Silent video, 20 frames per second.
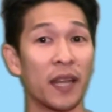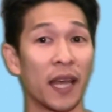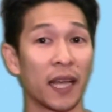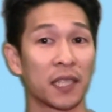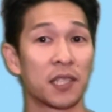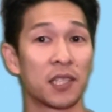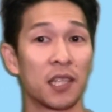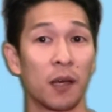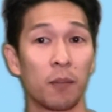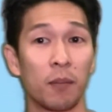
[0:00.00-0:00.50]

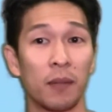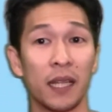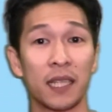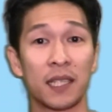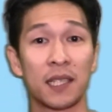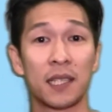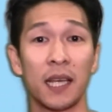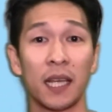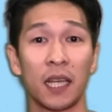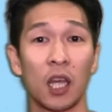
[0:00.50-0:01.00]
next up,
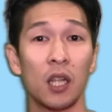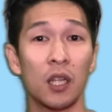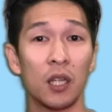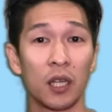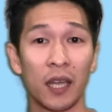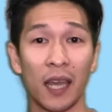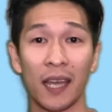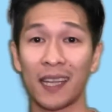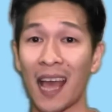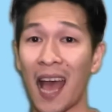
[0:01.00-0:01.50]
let's take a
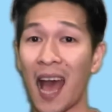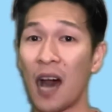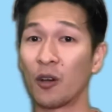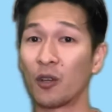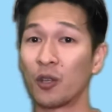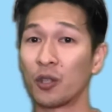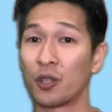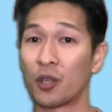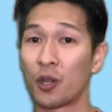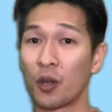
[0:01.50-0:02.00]
look at
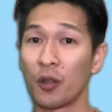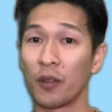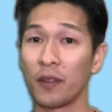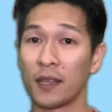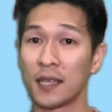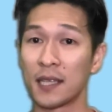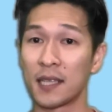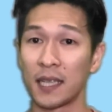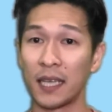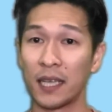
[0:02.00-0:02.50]
how to turn
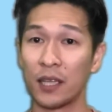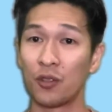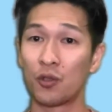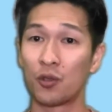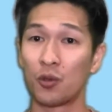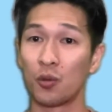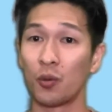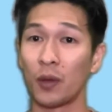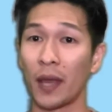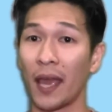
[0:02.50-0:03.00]
this
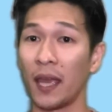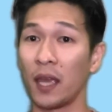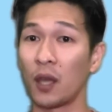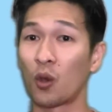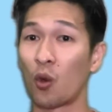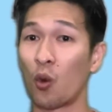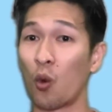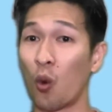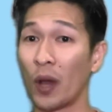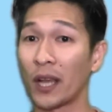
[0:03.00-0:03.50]
into a
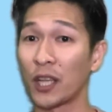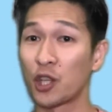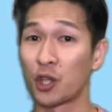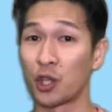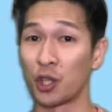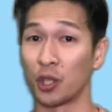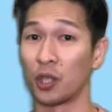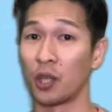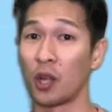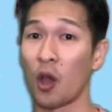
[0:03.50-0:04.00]

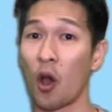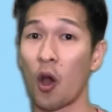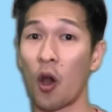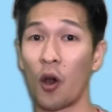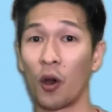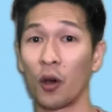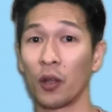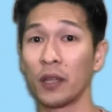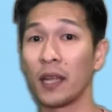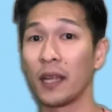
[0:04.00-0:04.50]
question
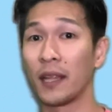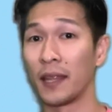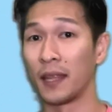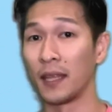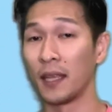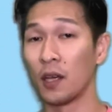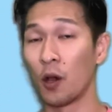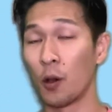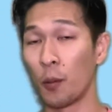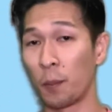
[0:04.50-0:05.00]
on
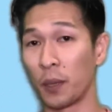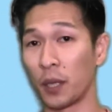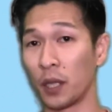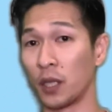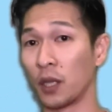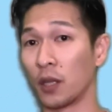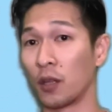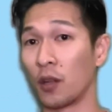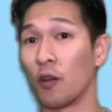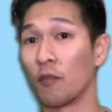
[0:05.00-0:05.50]
the
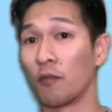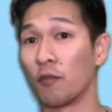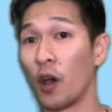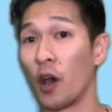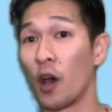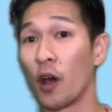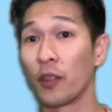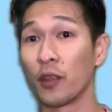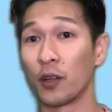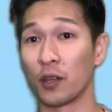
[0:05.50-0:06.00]
opinion of
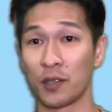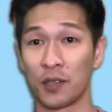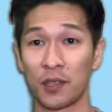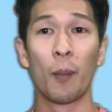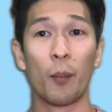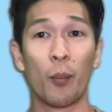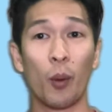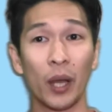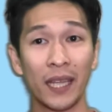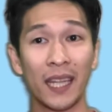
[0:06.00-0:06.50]
others.
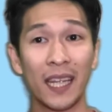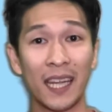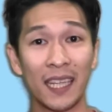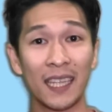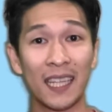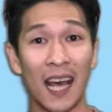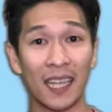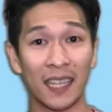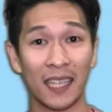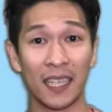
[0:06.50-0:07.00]
Pwede
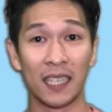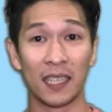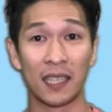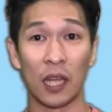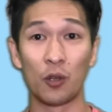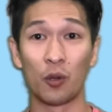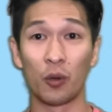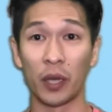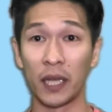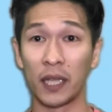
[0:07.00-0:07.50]
rin natin
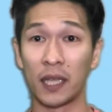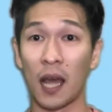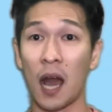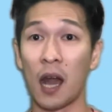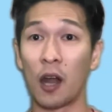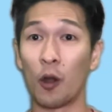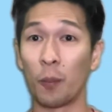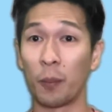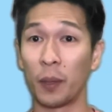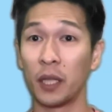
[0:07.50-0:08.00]
tanungin
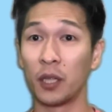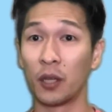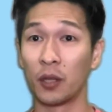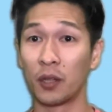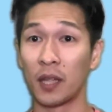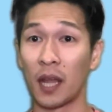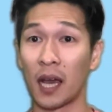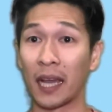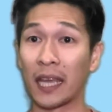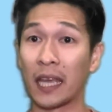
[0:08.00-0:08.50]
ang
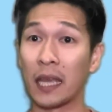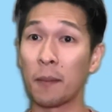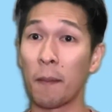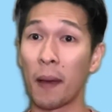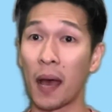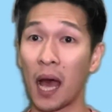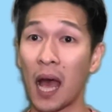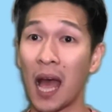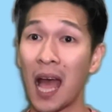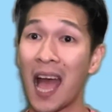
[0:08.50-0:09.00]
opinion ng
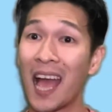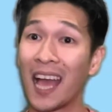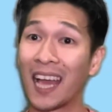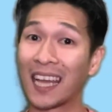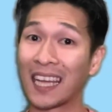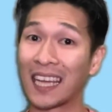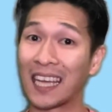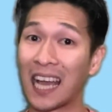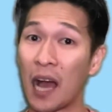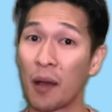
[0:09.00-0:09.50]
iba
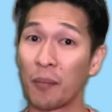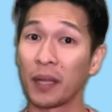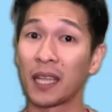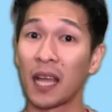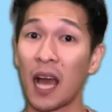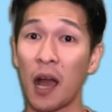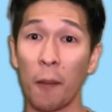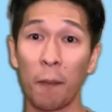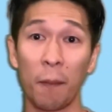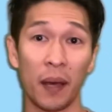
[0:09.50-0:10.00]
gamit
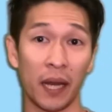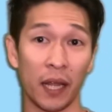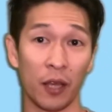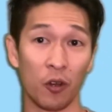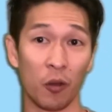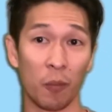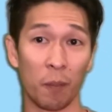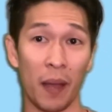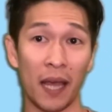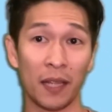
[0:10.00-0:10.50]
ang
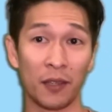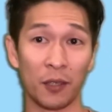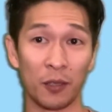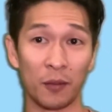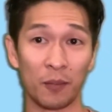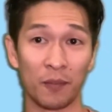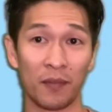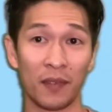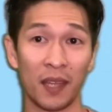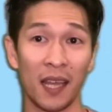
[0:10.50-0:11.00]
parehong
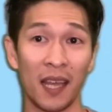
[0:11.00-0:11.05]
pattern.